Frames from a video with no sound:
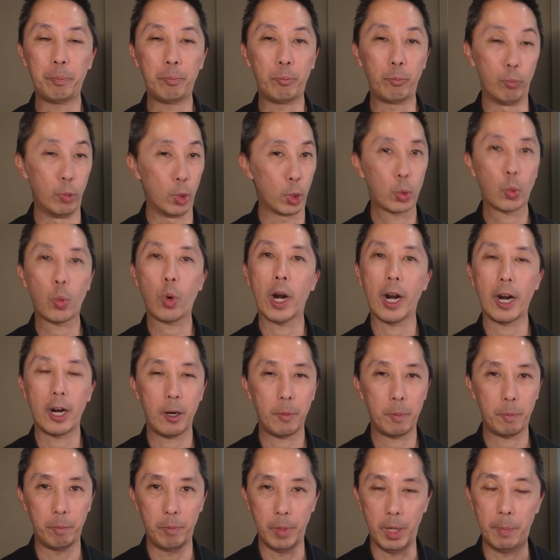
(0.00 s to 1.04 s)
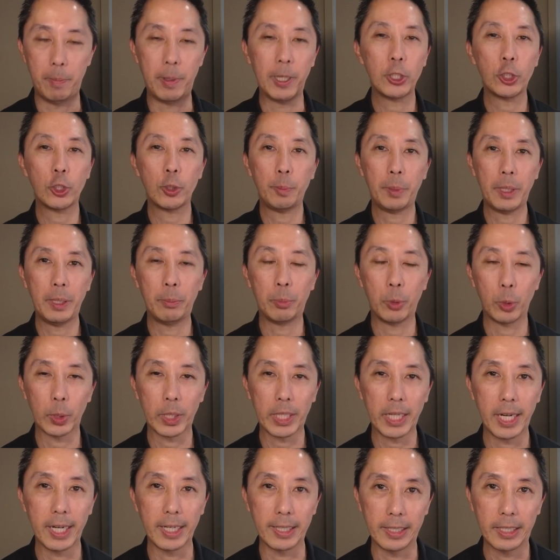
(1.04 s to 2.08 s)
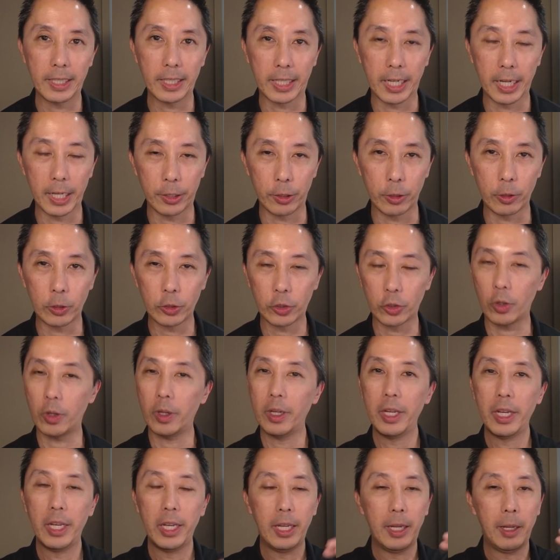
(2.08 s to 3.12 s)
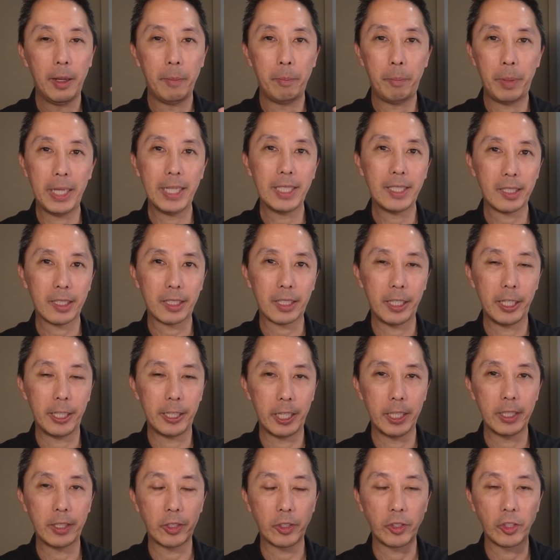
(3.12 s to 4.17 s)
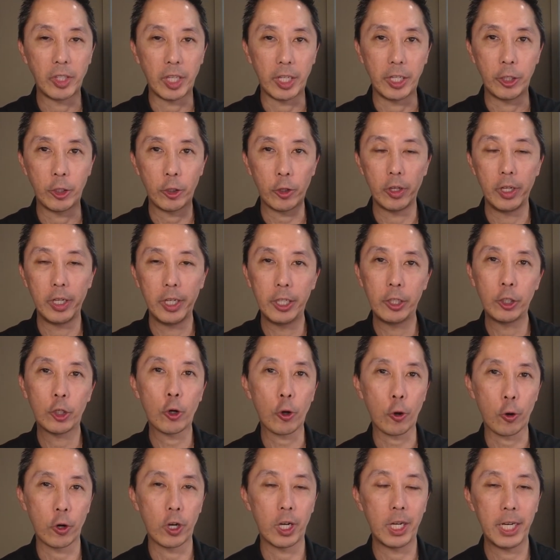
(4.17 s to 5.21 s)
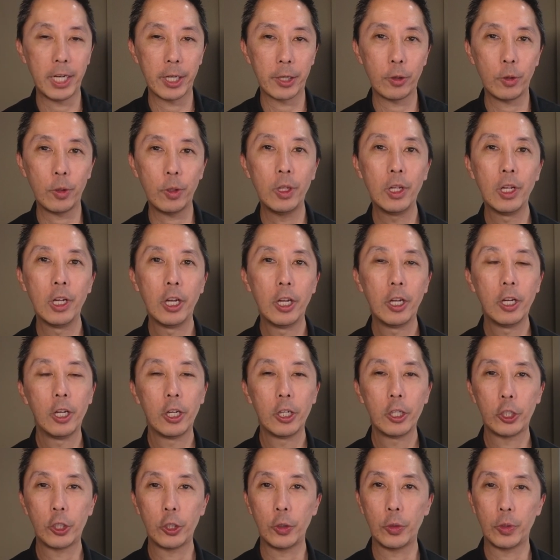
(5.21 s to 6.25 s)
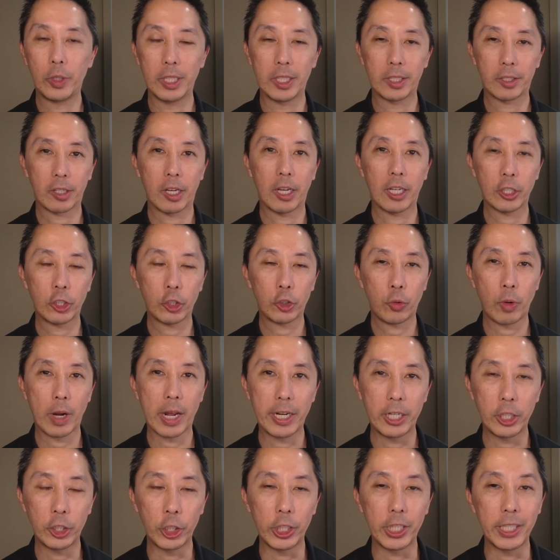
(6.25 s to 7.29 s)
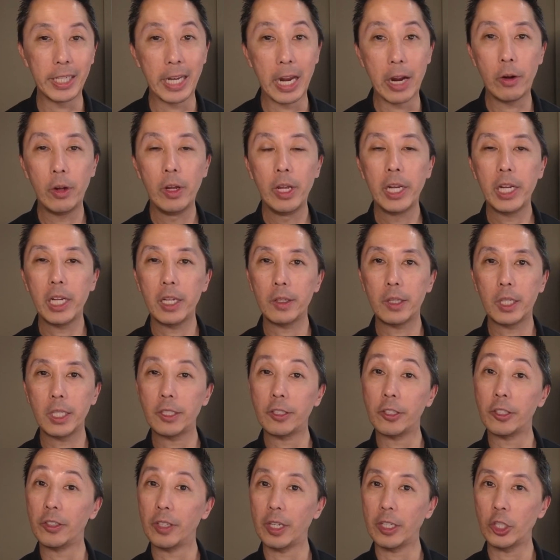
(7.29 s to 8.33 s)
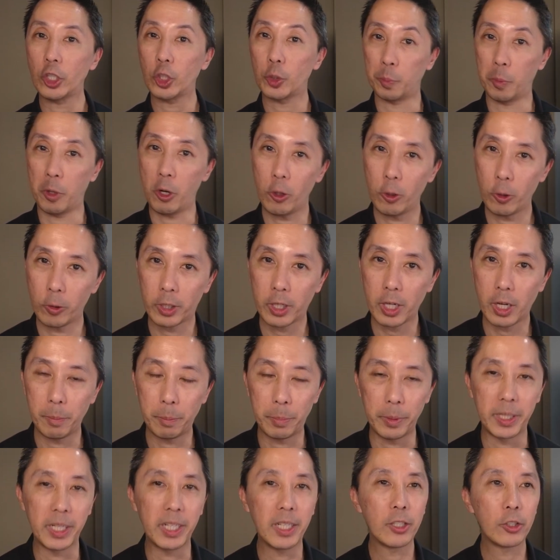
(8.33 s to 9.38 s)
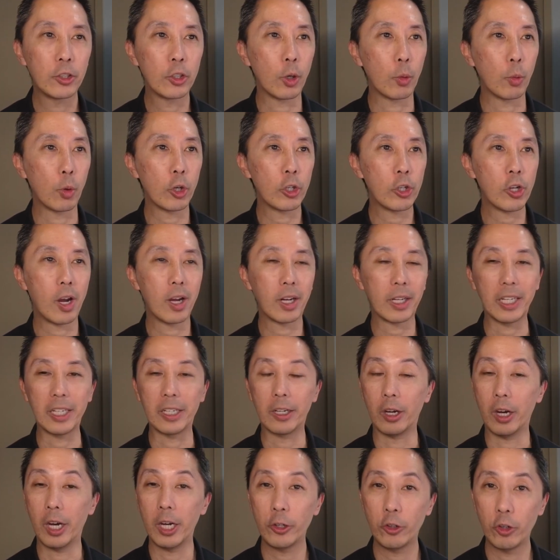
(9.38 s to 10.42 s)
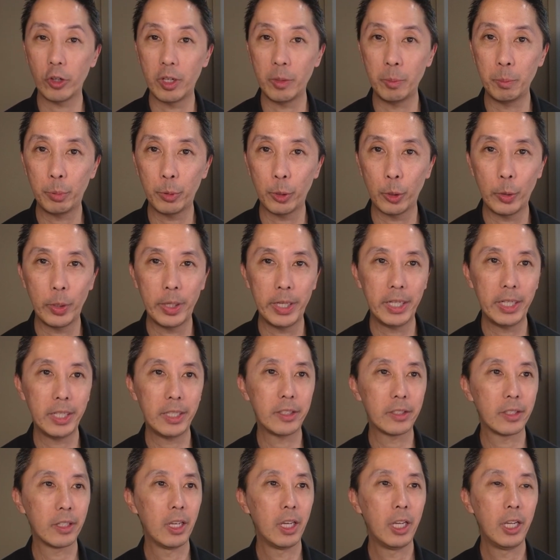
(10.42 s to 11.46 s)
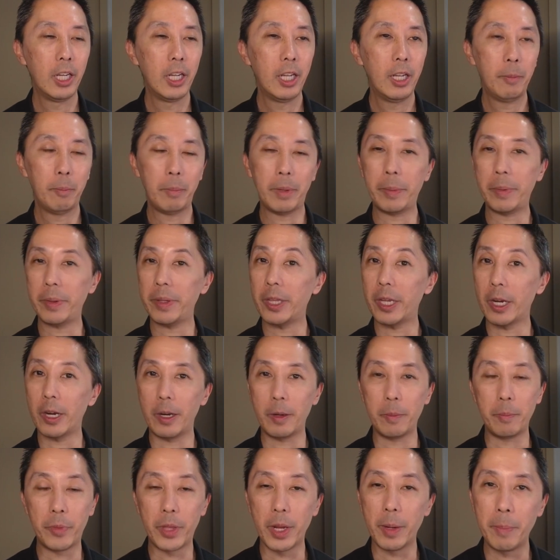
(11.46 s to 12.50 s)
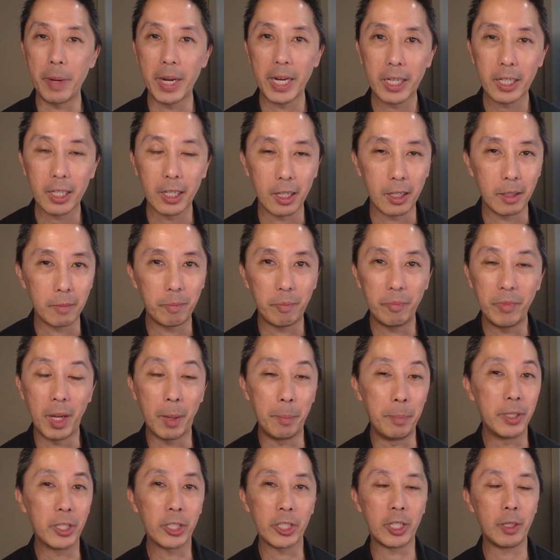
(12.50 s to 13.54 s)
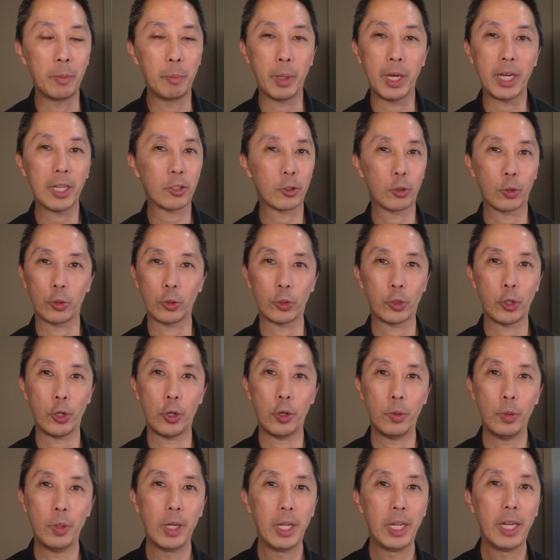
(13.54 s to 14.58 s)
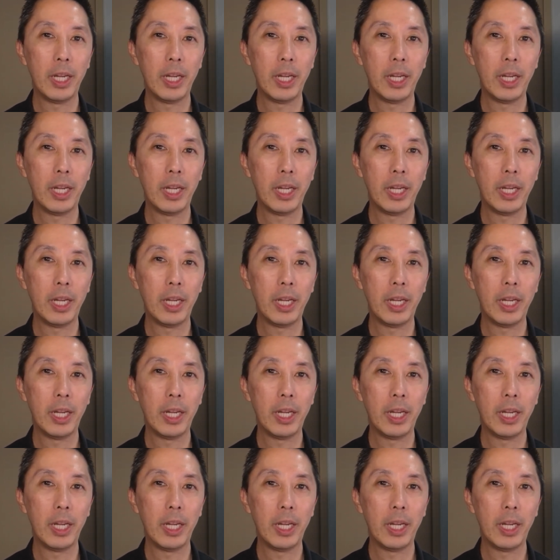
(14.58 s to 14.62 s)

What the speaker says: require a bunch of people getting together. So basically this is an internal huddle to discuss strategy. Now, if this is a smaller company, so we're talking 100 employees, maybe they make $1 million or so,